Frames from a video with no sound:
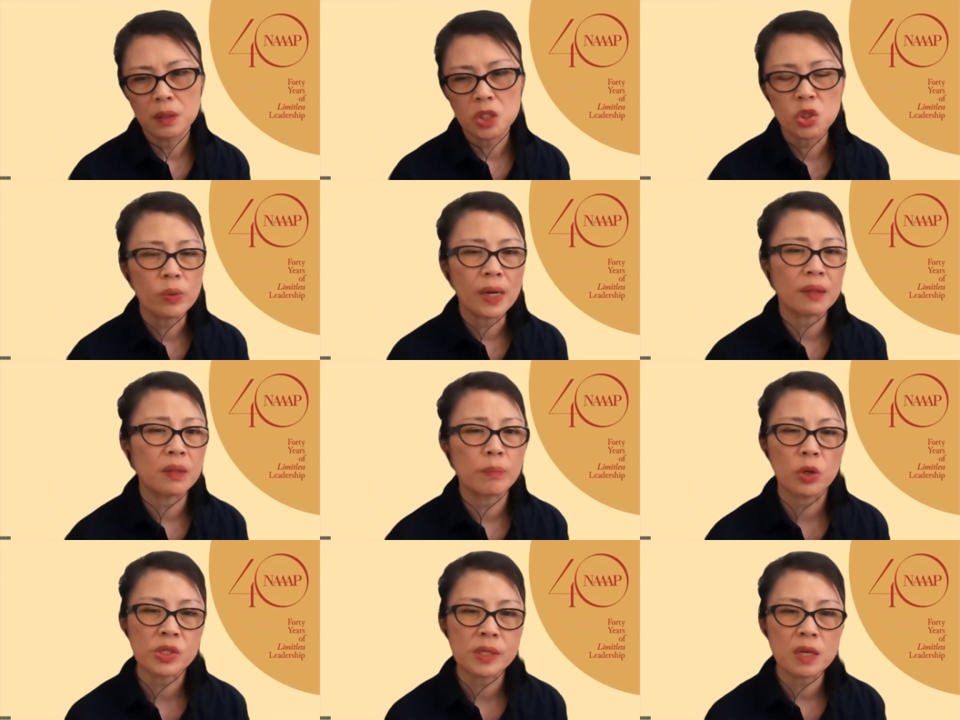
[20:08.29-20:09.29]
do it at the
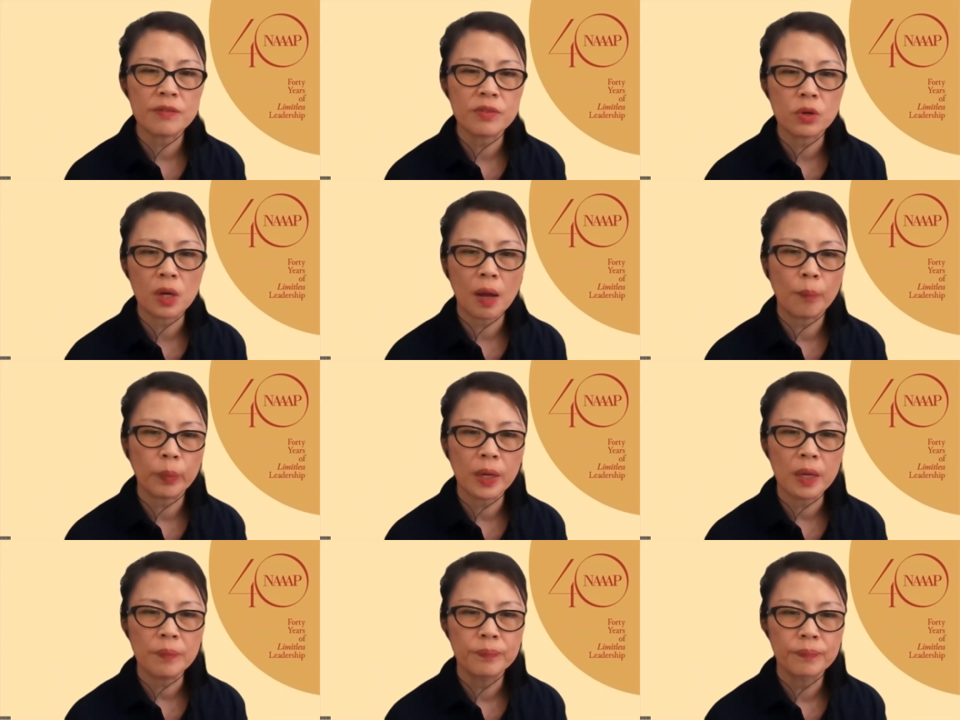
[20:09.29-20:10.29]
mercy of your company.